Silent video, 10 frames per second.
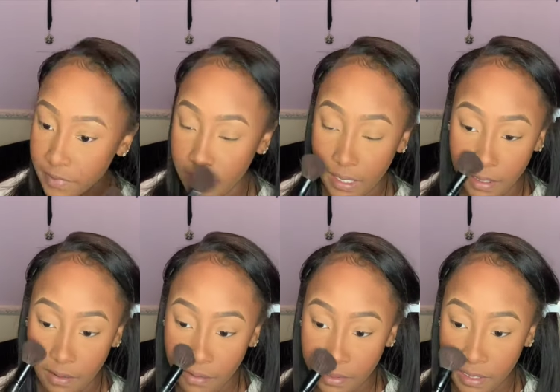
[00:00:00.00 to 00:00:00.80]
And I
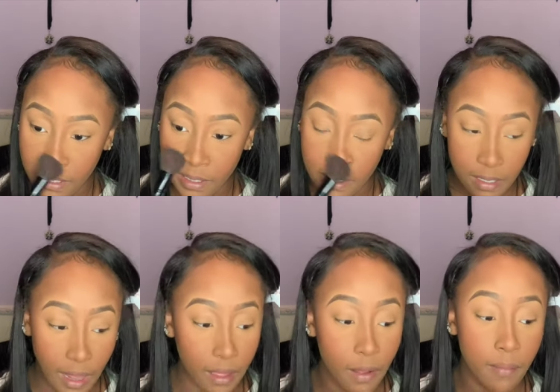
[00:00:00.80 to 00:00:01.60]
go on the end,
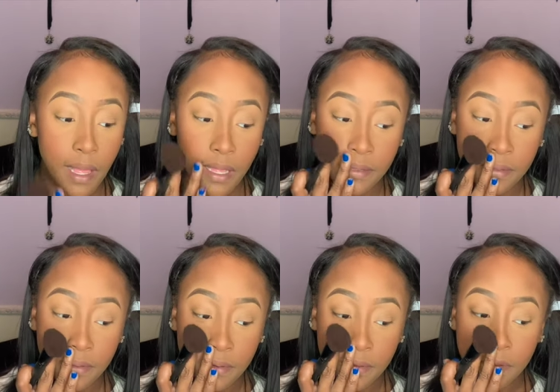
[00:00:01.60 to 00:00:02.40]
like on my
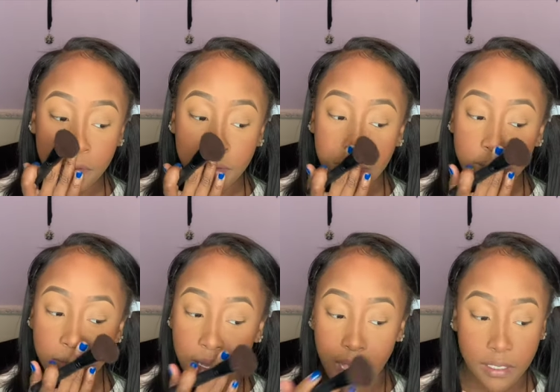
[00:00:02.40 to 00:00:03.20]

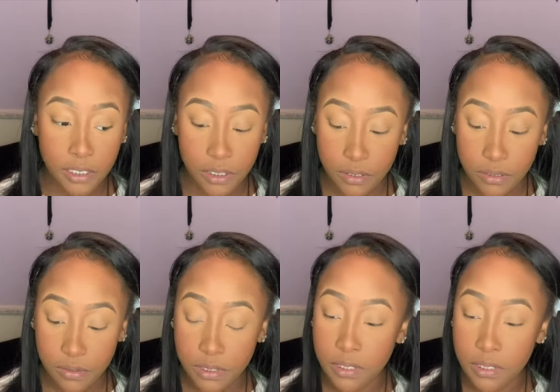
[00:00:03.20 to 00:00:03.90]
nostrils.